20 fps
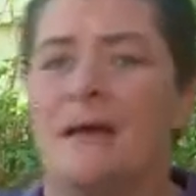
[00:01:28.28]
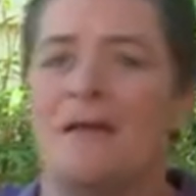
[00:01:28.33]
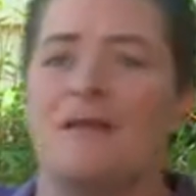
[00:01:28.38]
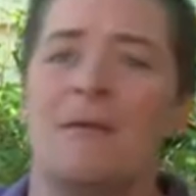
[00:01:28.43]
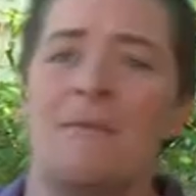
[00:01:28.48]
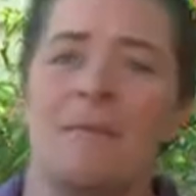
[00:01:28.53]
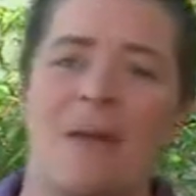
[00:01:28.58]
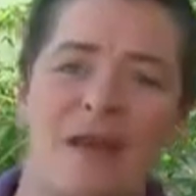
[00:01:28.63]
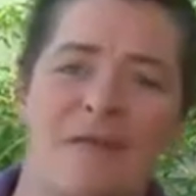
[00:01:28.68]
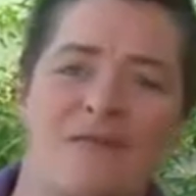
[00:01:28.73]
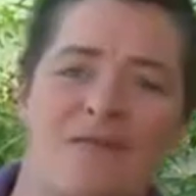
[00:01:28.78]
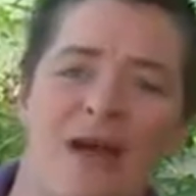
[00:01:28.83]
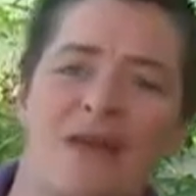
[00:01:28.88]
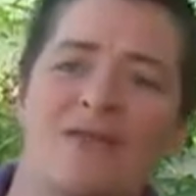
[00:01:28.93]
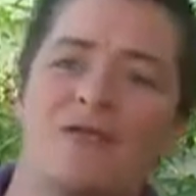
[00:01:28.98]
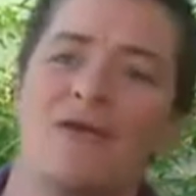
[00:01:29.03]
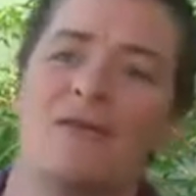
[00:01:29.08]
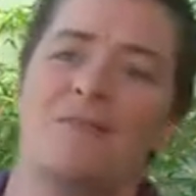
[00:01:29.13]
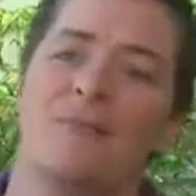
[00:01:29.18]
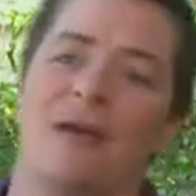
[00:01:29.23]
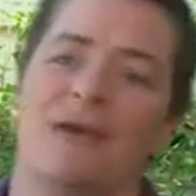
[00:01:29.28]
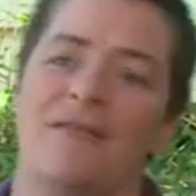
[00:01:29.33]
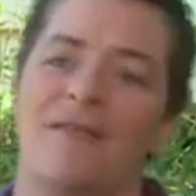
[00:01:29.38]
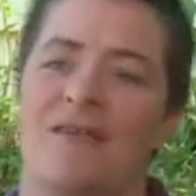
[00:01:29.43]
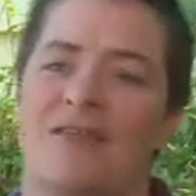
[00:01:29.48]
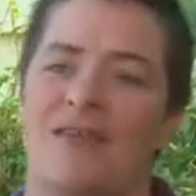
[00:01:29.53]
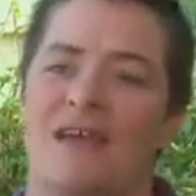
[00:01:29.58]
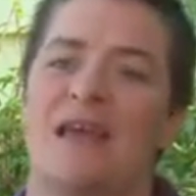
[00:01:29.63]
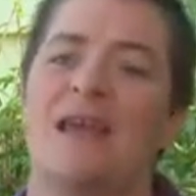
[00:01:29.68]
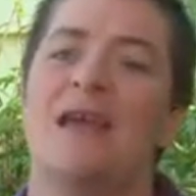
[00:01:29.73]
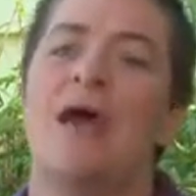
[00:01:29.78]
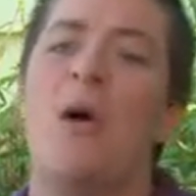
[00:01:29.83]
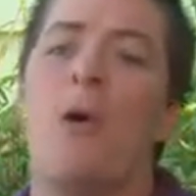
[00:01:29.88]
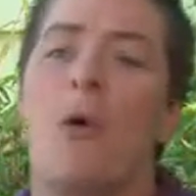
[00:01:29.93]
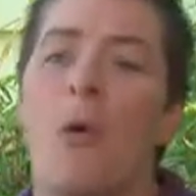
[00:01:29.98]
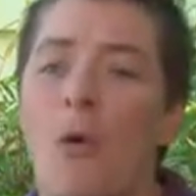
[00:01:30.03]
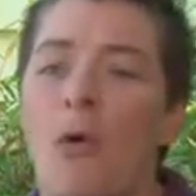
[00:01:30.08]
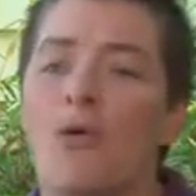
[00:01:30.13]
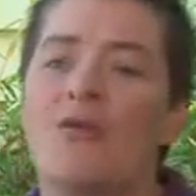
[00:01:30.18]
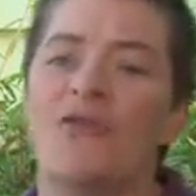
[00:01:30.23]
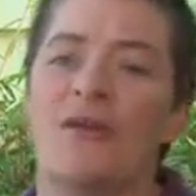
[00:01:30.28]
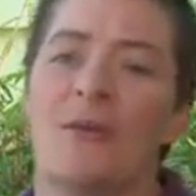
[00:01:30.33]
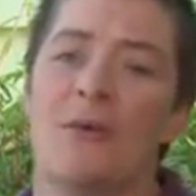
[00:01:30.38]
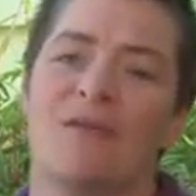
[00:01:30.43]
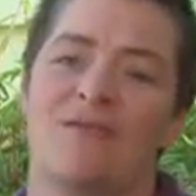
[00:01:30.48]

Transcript: The manufacture of PVC also